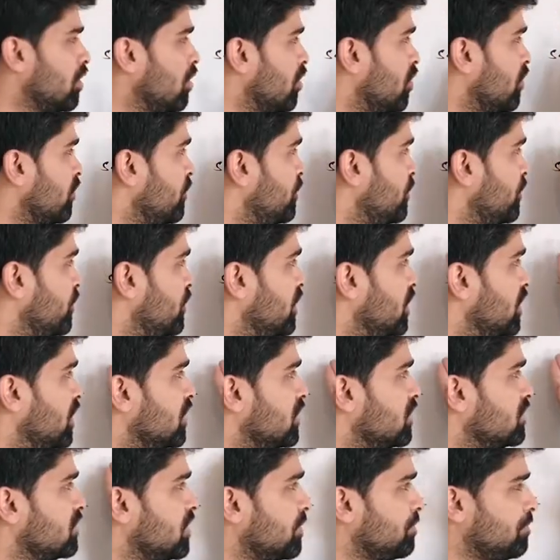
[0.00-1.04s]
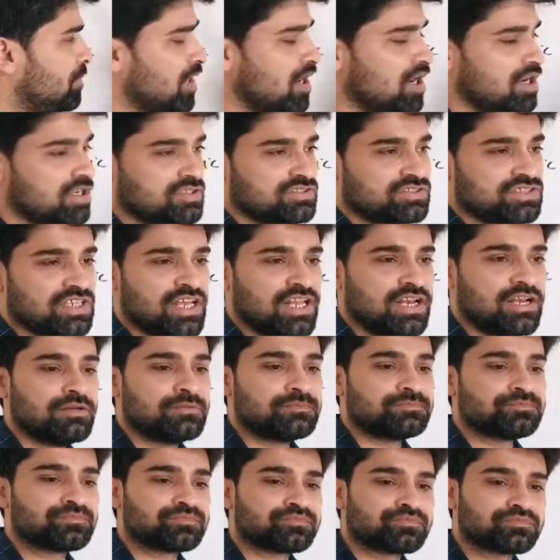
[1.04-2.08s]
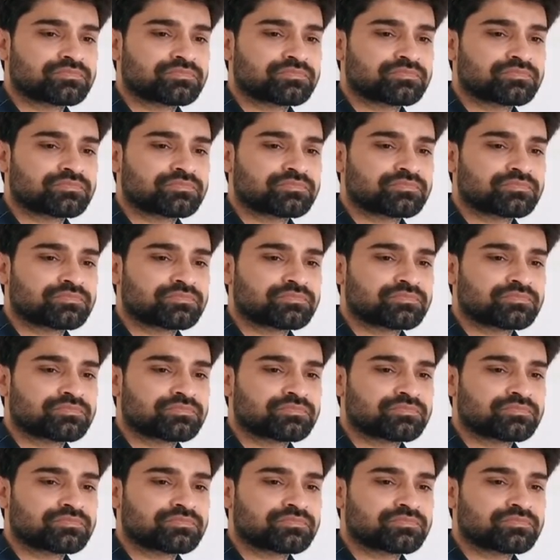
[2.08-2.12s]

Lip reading: of the plant cell.